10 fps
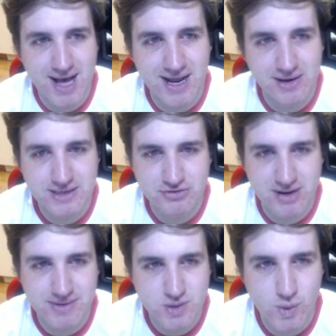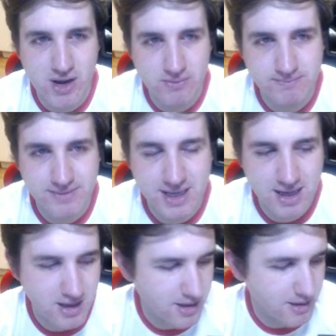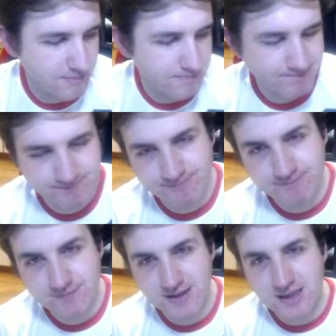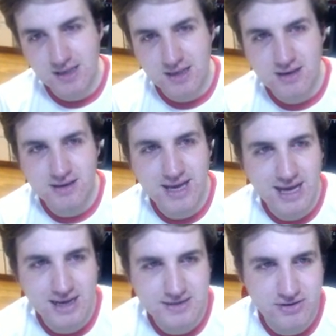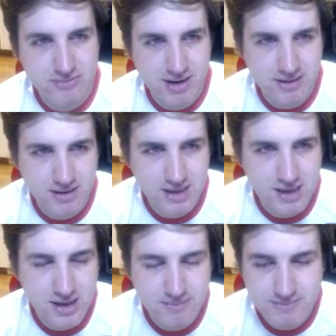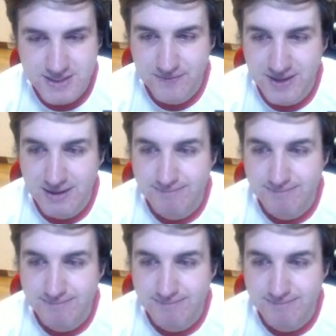and our Instagram as well. Um, yeah, I'll enter him, man. Um, let's go for that.